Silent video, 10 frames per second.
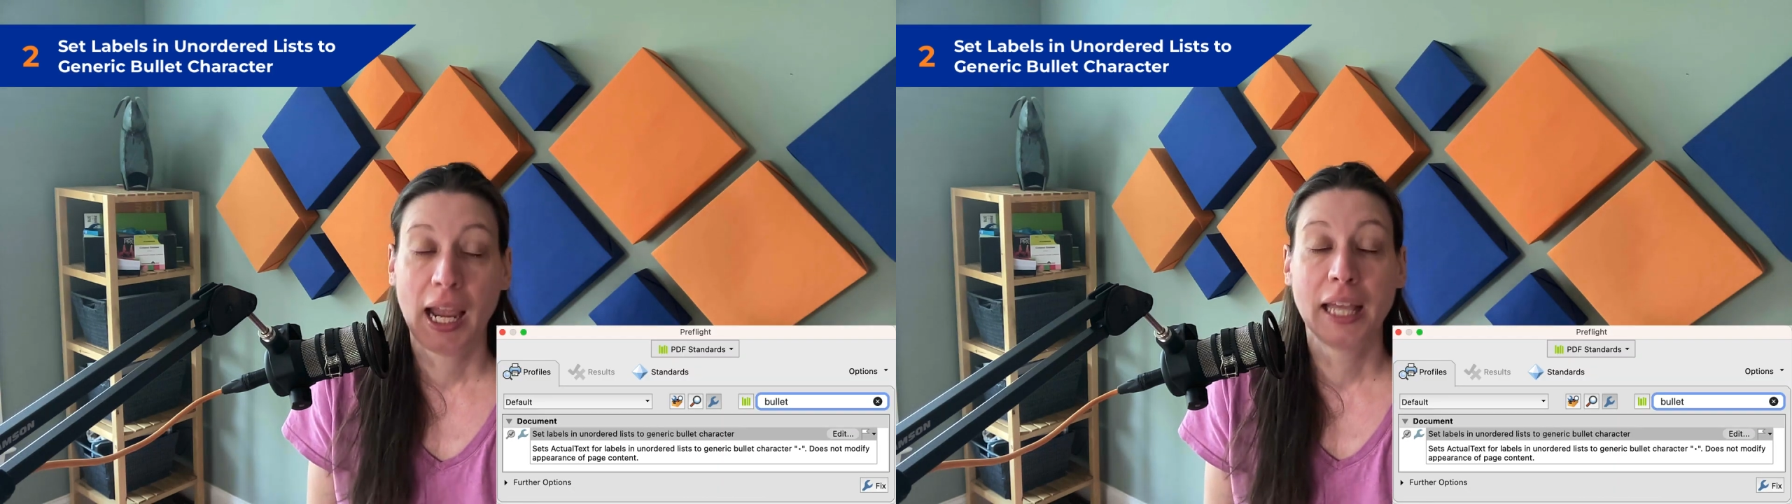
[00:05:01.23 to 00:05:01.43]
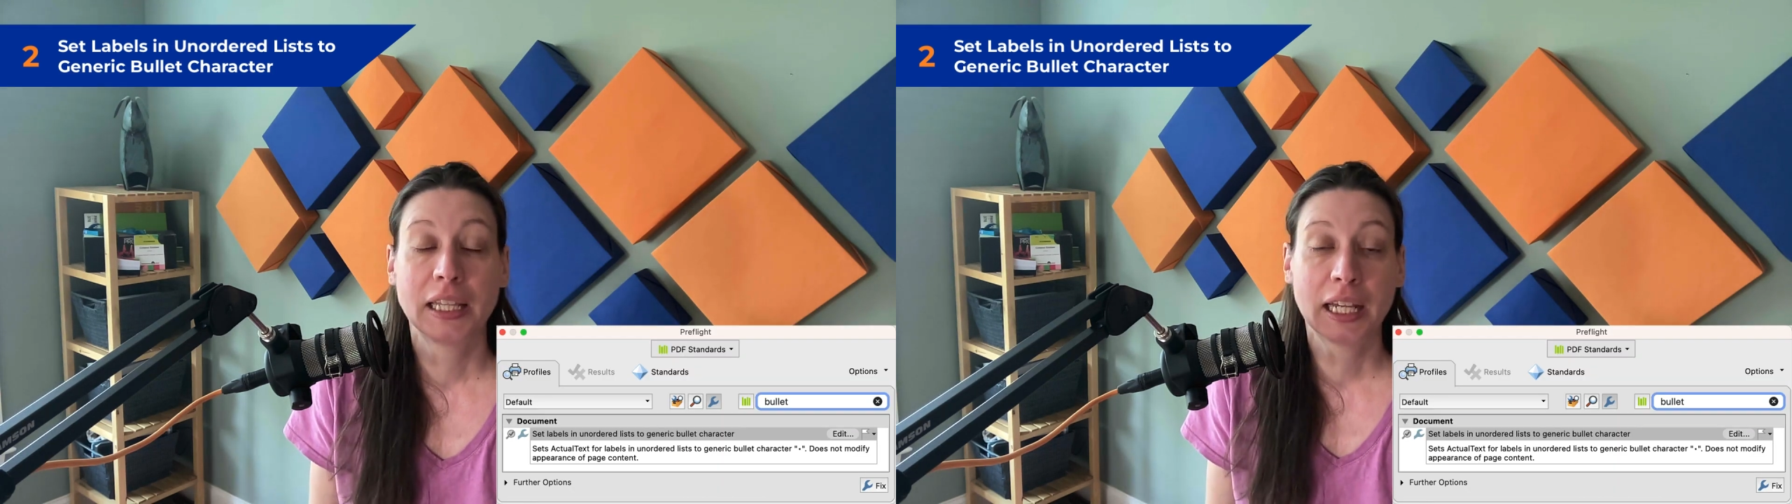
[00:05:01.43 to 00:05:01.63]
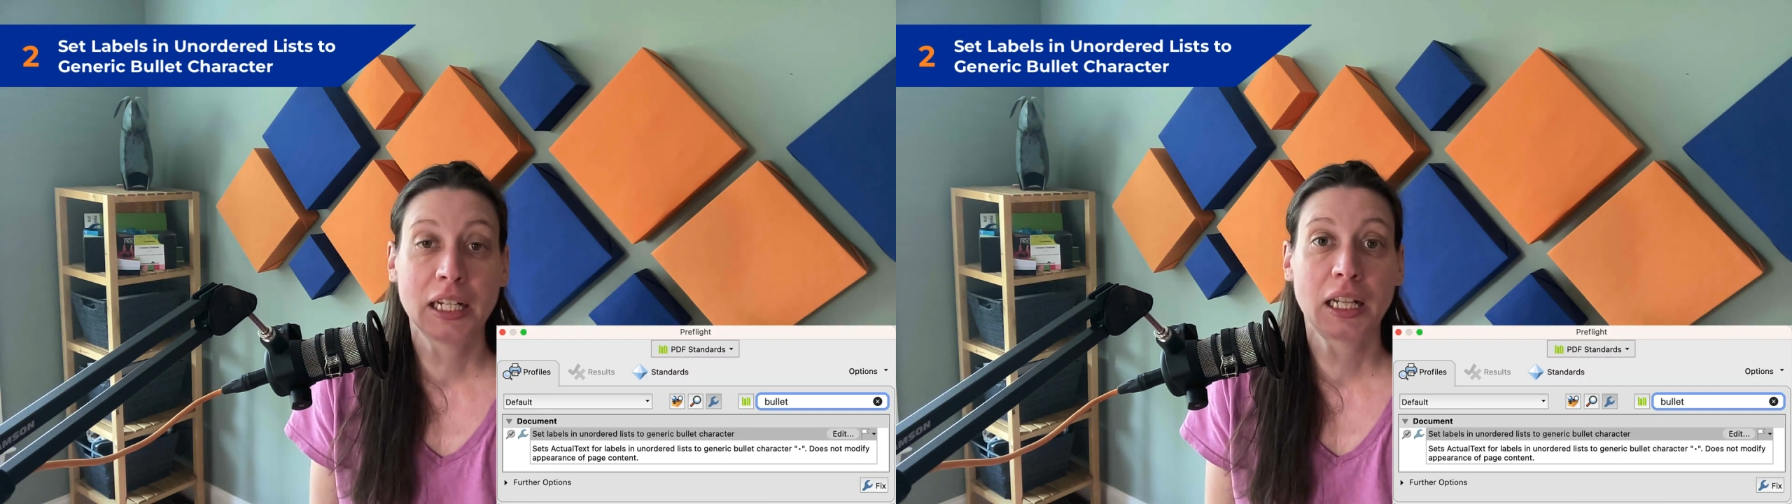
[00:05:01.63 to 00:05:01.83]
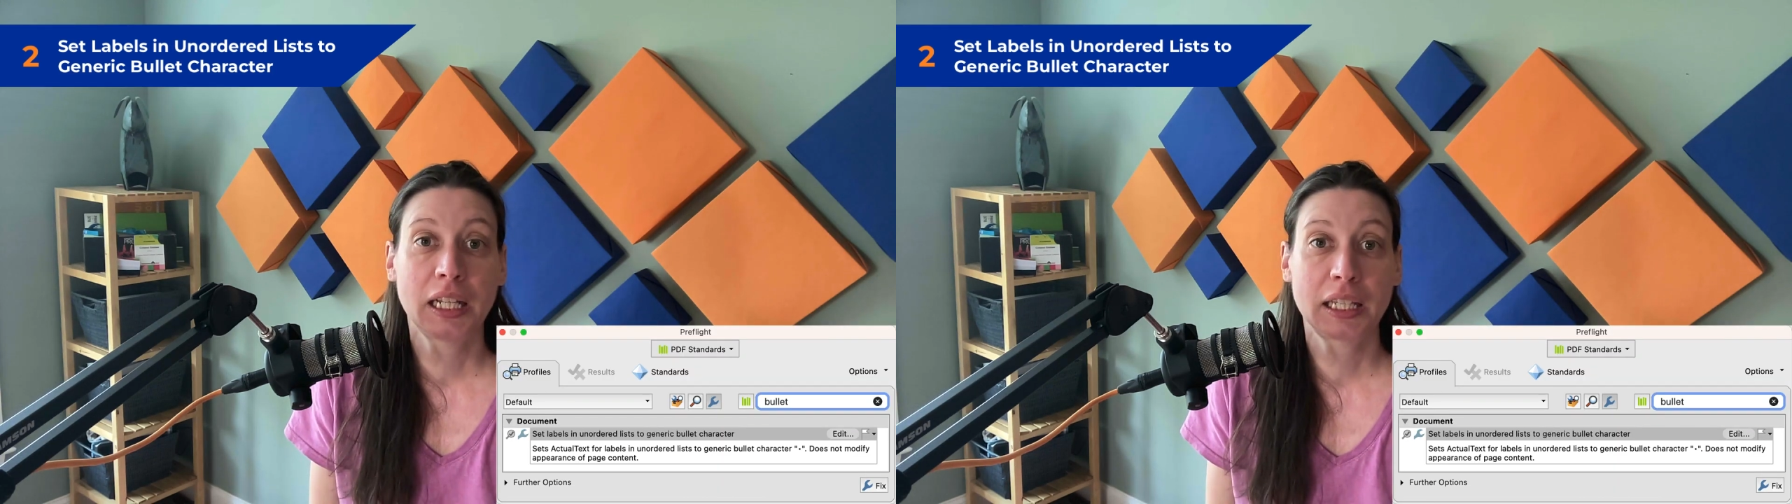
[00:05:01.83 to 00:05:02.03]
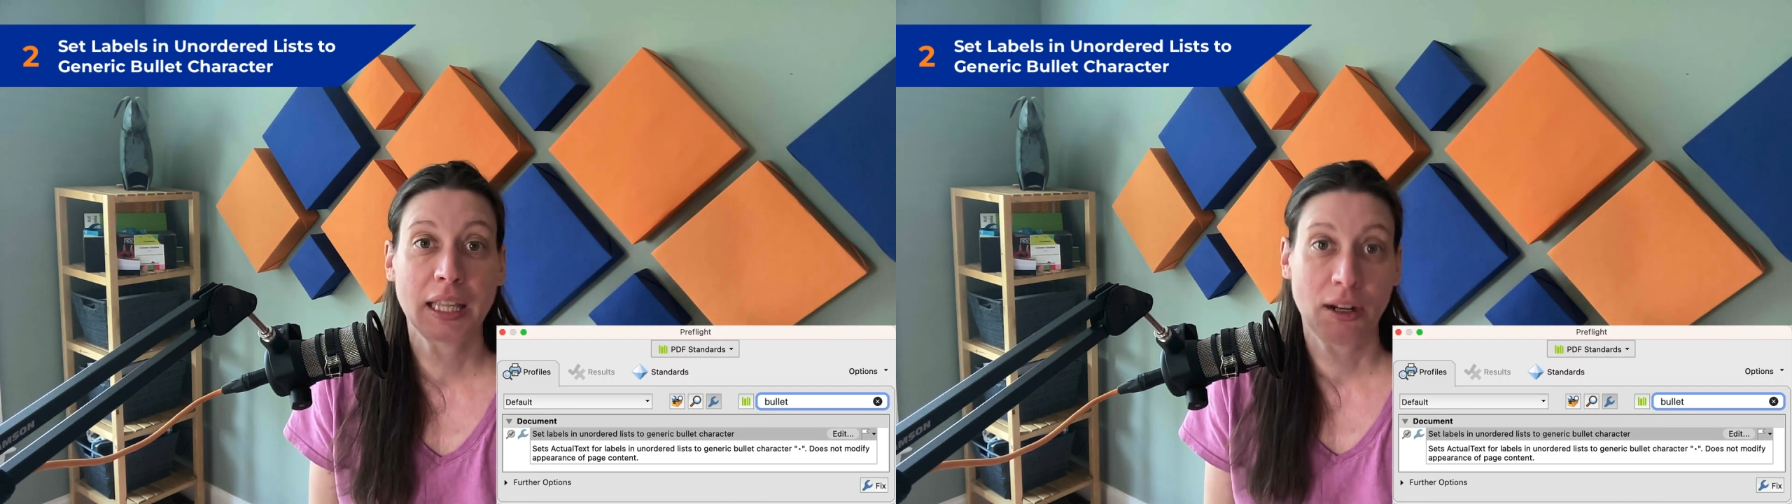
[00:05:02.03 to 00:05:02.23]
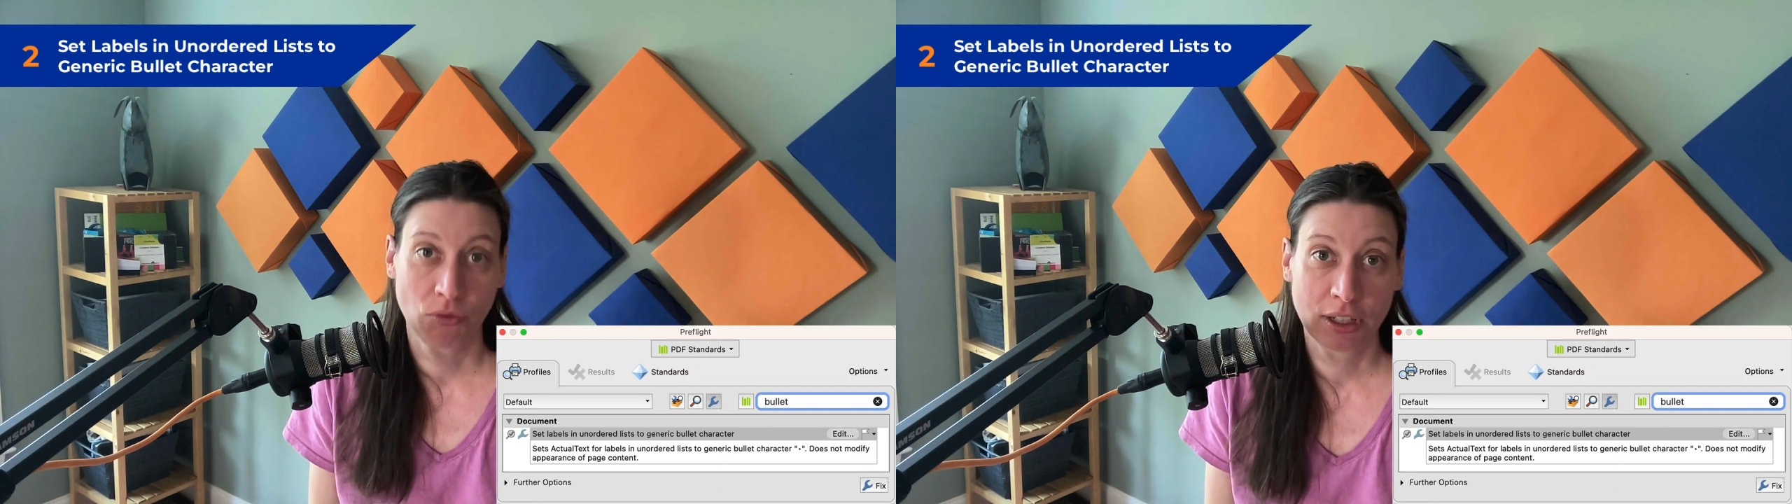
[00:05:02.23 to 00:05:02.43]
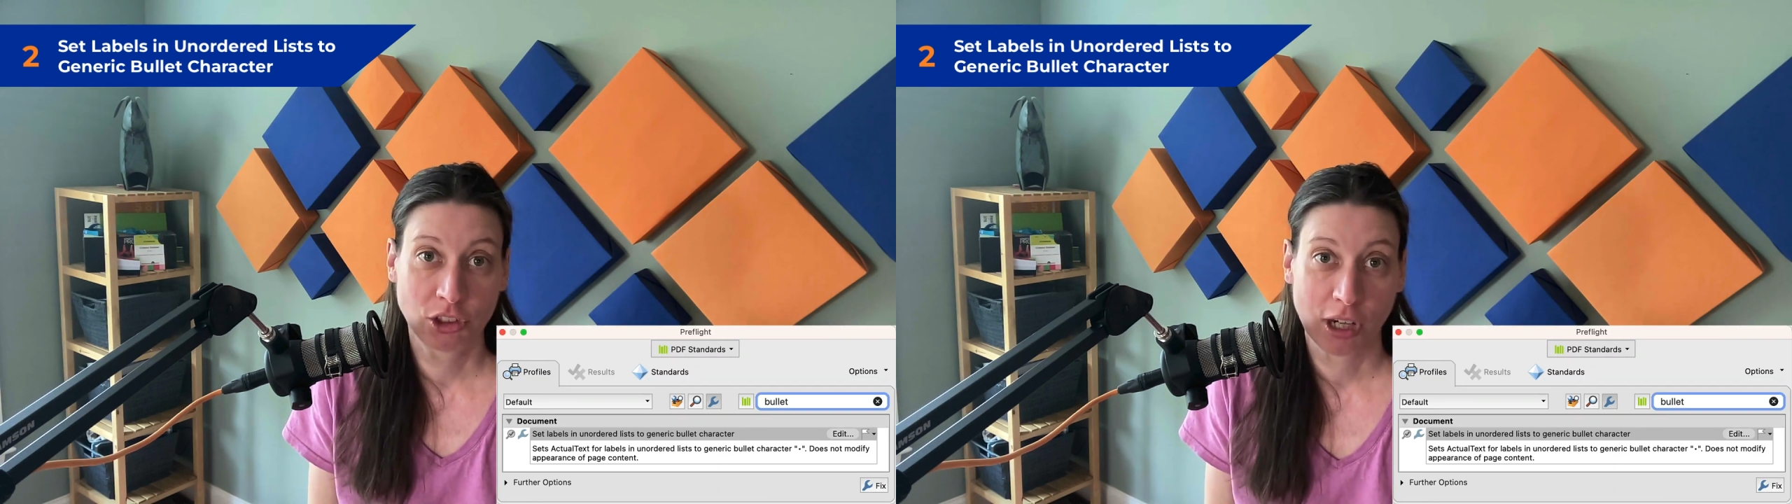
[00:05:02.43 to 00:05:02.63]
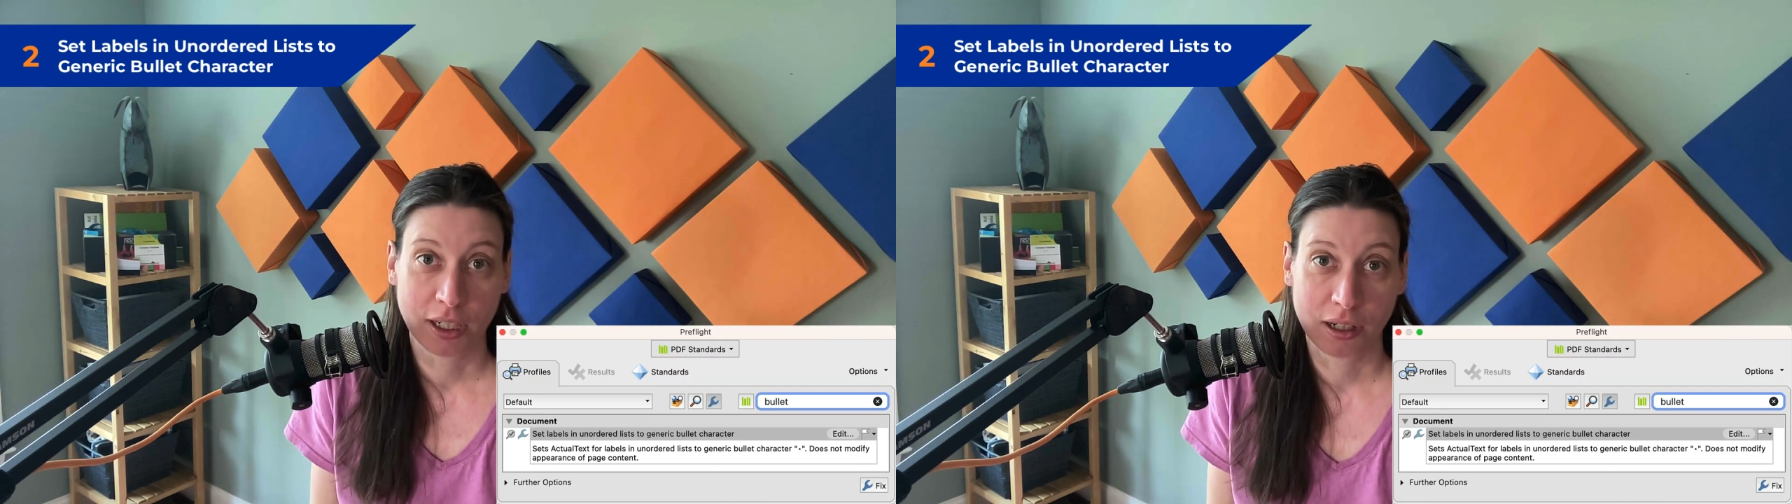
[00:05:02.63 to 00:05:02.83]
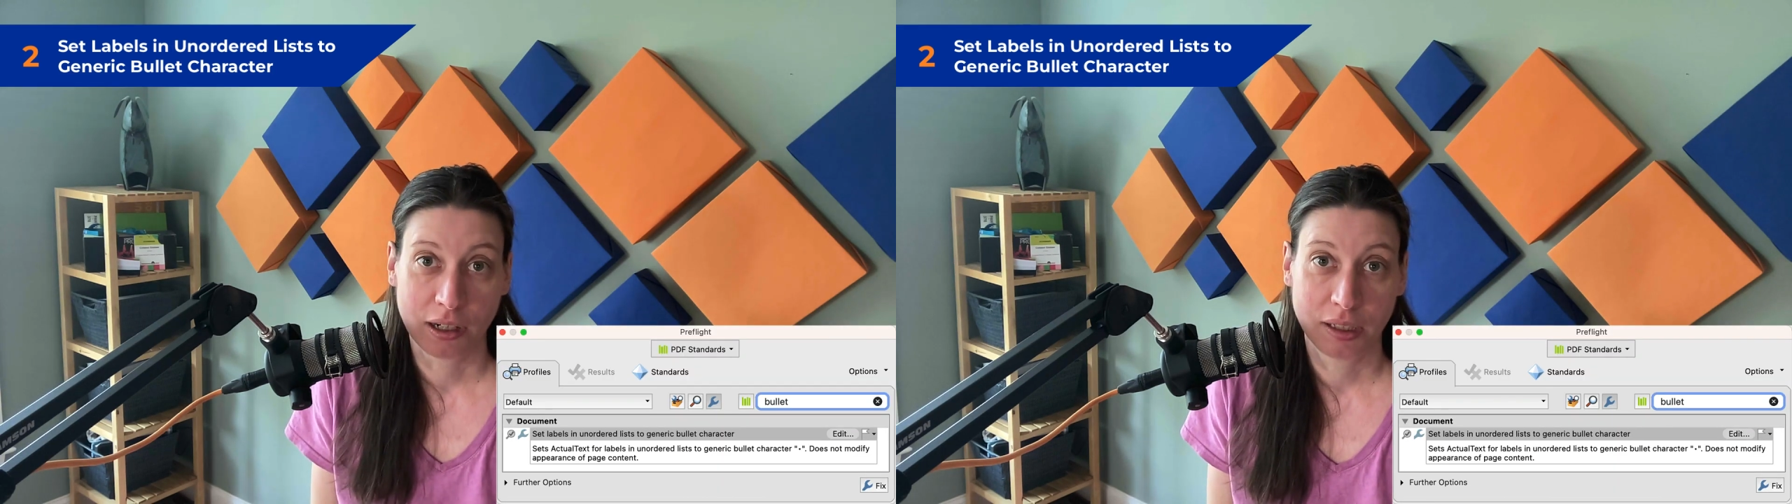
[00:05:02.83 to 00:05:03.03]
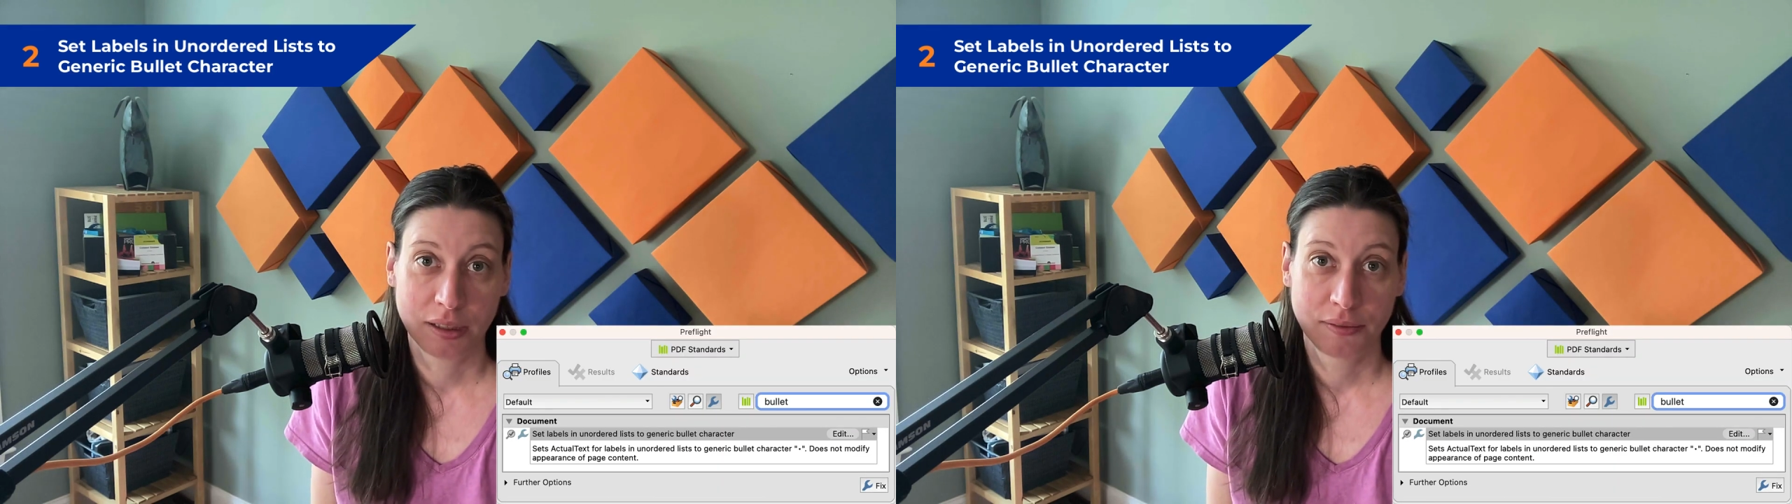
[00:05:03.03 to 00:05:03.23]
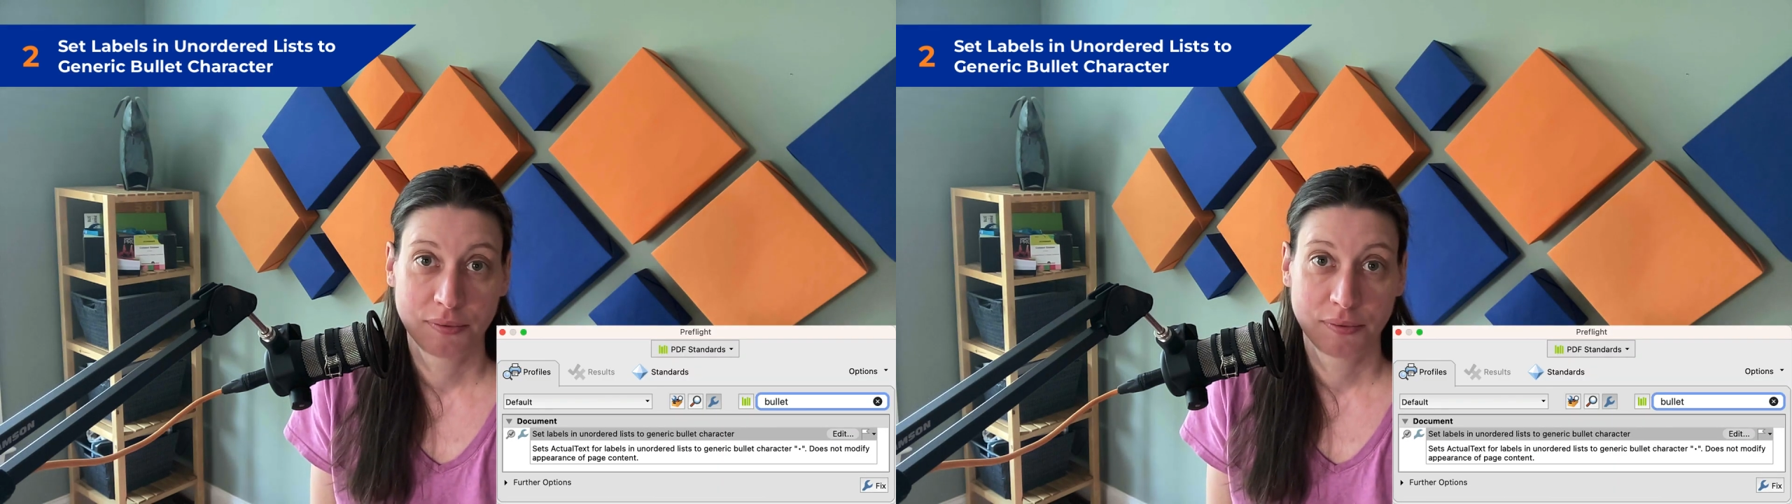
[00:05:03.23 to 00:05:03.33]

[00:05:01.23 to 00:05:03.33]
and then click that wrench icon.